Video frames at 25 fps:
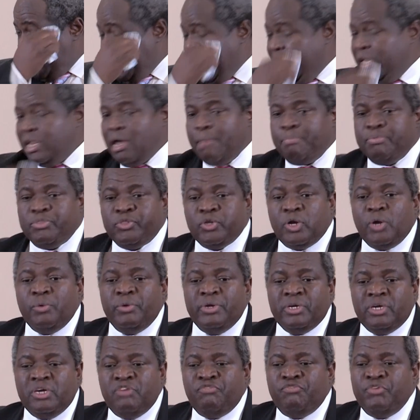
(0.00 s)
end up
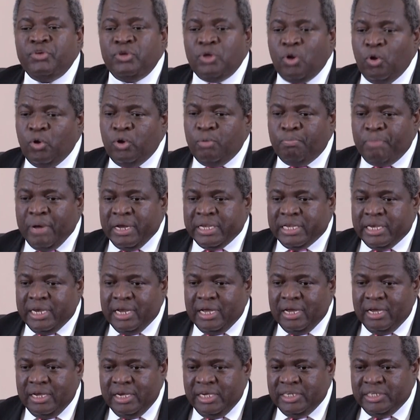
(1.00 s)
throwing even your own
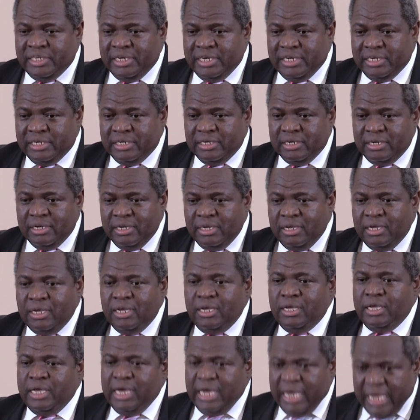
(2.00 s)
partner, isn't it?
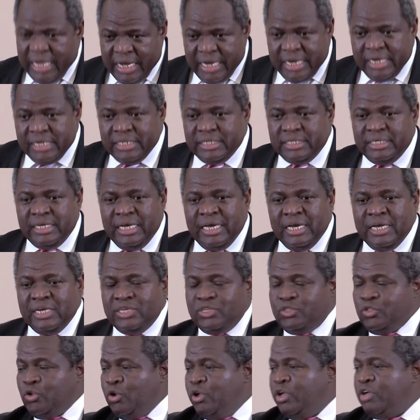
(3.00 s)
Yes,
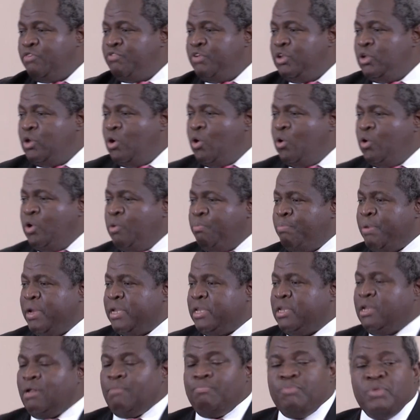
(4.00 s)
throwing even your own
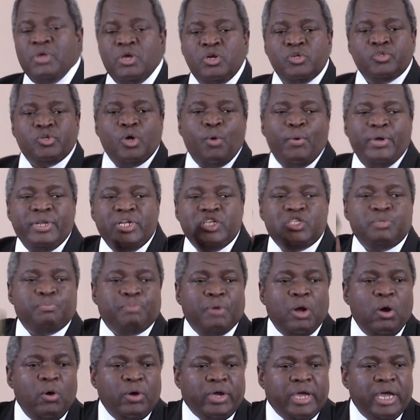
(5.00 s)
partner. So when it's
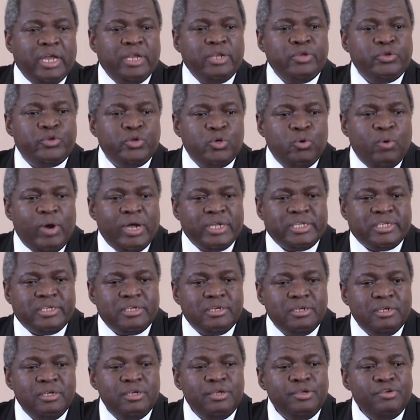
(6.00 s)
broken, do what?
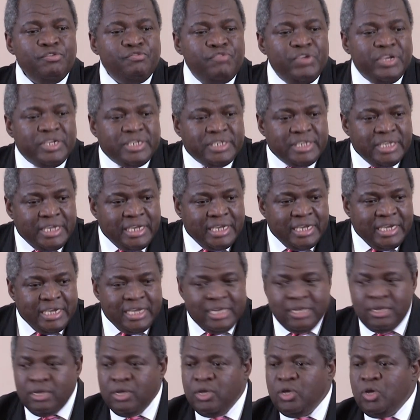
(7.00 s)
Fix
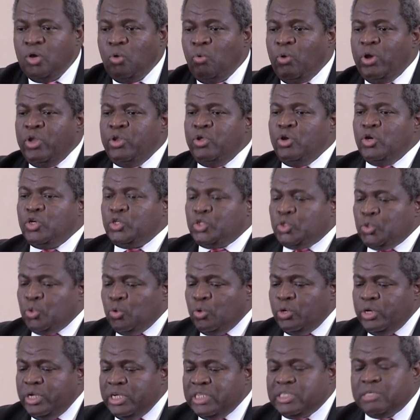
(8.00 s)
it. When your
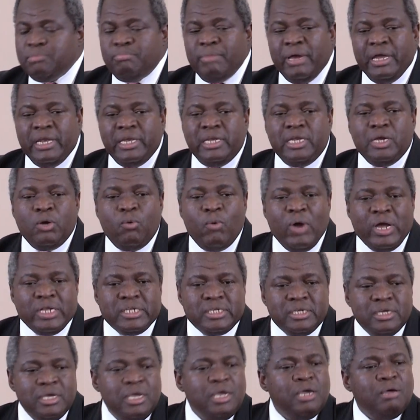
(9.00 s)
shoe needs mending,
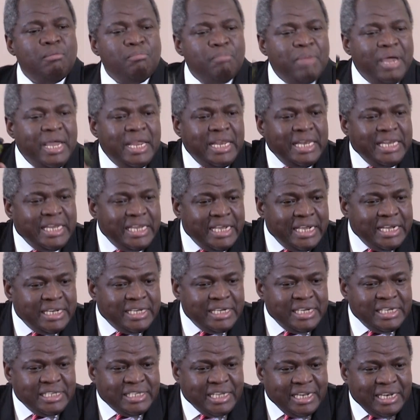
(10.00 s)
what? Mend it,
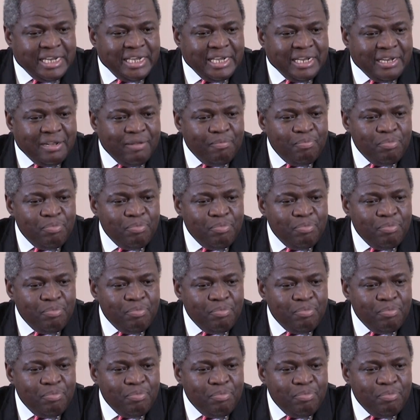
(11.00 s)
isn't it?